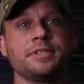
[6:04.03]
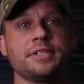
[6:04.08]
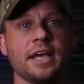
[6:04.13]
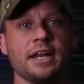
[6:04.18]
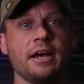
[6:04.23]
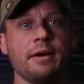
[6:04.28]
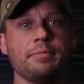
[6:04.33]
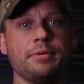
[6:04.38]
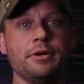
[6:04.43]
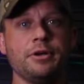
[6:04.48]

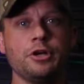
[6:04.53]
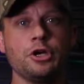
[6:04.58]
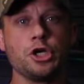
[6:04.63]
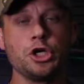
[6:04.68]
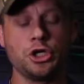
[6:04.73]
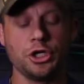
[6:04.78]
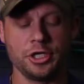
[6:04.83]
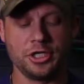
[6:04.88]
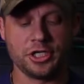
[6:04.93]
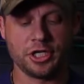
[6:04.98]
set up,
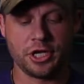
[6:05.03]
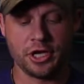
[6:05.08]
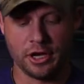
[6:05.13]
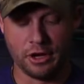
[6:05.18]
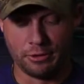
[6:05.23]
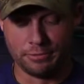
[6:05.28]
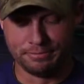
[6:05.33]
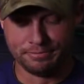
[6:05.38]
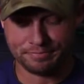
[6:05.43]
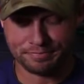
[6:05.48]
good to
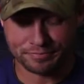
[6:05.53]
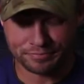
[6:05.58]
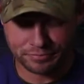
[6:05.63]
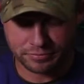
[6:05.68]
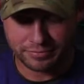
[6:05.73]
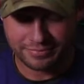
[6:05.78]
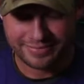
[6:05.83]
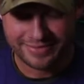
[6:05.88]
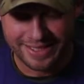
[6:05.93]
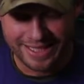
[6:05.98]
go.
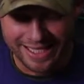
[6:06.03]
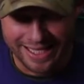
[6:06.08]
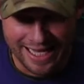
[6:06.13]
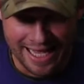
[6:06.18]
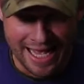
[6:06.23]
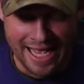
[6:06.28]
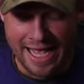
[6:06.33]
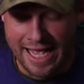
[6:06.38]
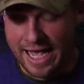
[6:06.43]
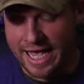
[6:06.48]

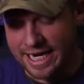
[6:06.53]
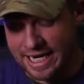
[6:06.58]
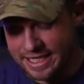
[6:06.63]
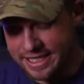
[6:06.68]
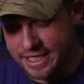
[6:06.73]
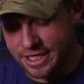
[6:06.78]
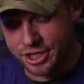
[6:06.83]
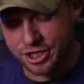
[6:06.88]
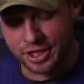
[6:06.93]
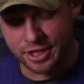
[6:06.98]
In
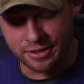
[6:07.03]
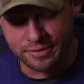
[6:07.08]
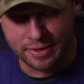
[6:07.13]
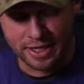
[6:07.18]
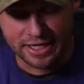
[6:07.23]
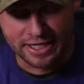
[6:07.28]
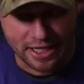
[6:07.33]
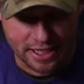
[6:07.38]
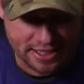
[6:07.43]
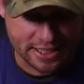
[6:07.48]
addition,
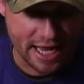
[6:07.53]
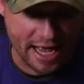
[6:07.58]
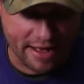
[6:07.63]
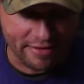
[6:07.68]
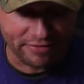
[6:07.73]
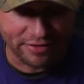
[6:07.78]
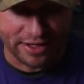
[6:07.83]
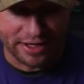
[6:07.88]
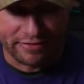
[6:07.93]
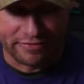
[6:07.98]
it does
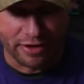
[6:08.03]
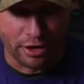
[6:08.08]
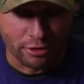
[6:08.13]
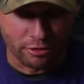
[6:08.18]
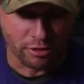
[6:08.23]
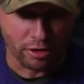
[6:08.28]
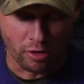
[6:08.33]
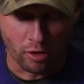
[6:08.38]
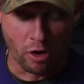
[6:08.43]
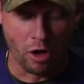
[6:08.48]
have the
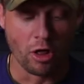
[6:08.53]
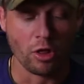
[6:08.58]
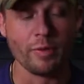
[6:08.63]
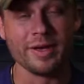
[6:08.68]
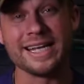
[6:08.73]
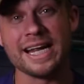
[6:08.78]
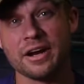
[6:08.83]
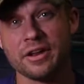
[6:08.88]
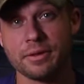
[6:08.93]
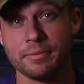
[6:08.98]
Velcro all the
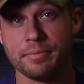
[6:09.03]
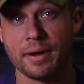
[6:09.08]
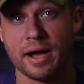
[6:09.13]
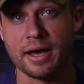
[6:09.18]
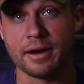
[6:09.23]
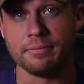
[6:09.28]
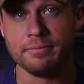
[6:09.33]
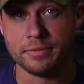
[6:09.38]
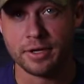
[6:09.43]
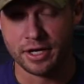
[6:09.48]
way down to the
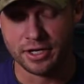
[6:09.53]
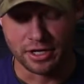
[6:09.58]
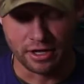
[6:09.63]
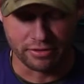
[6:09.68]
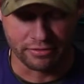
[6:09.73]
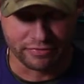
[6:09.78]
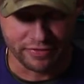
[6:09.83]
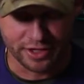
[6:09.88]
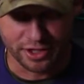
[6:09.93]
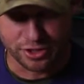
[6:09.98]
bottom,
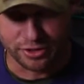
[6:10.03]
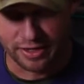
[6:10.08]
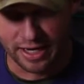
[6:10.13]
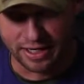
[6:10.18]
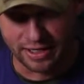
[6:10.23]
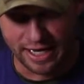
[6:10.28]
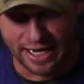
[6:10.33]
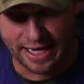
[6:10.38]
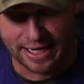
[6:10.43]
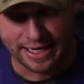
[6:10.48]
another feature I
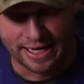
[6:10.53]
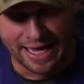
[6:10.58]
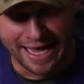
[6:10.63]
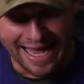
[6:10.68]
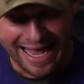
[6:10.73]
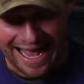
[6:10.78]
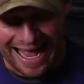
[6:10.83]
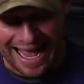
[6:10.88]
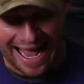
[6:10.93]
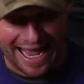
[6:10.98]
like.
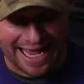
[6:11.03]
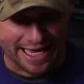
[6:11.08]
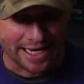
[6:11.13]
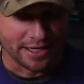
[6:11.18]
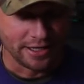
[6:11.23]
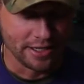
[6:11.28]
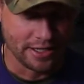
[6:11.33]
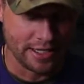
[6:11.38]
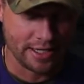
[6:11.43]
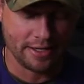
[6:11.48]

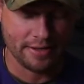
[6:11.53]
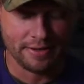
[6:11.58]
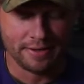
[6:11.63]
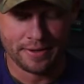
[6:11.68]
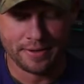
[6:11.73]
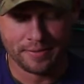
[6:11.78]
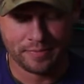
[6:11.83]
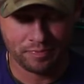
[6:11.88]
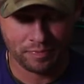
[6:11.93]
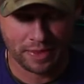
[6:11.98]
And
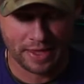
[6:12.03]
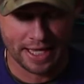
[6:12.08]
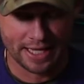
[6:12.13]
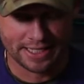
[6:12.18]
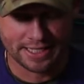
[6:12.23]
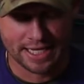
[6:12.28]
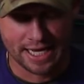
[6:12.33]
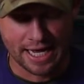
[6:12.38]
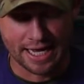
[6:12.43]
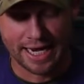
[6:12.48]

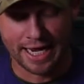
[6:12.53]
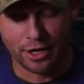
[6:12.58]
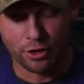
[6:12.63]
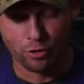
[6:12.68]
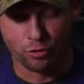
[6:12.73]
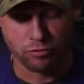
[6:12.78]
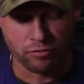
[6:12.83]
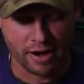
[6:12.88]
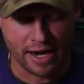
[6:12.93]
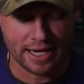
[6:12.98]
it's got a
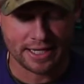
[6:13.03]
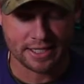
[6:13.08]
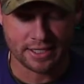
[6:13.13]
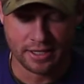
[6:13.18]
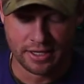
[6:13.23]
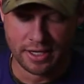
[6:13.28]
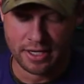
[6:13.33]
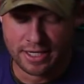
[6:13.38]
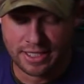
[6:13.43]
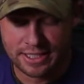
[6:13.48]
great
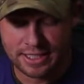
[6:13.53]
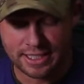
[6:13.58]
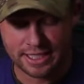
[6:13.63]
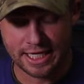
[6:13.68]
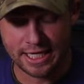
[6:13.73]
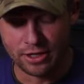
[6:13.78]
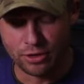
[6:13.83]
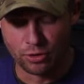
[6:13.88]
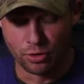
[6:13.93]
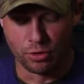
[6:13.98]

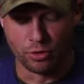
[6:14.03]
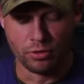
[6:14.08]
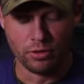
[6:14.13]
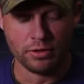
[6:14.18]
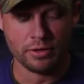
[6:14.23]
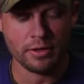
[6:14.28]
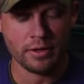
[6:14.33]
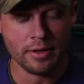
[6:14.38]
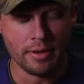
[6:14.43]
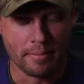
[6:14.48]
single
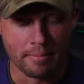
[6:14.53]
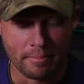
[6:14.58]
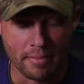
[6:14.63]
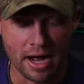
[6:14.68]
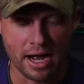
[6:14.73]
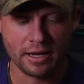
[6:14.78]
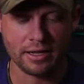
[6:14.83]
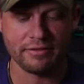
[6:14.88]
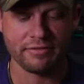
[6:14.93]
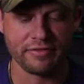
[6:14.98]

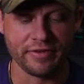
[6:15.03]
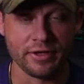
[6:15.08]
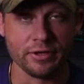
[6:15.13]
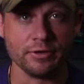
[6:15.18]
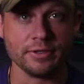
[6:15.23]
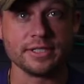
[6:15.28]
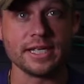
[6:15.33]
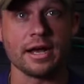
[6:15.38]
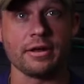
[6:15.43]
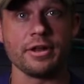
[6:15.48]
molly
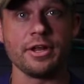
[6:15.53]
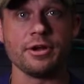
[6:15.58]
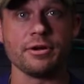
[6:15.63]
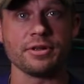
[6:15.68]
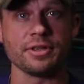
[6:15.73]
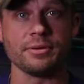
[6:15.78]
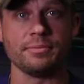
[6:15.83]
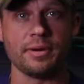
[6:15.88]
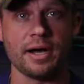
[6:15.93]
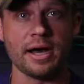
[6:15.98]
field down here
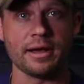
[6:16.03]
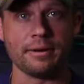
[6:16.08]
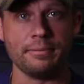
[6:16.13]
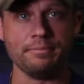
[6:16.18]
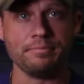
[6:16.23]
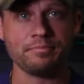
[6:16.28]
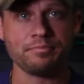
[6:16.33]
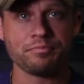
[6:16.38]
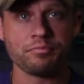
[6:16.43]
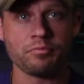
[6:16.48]
at the bottom,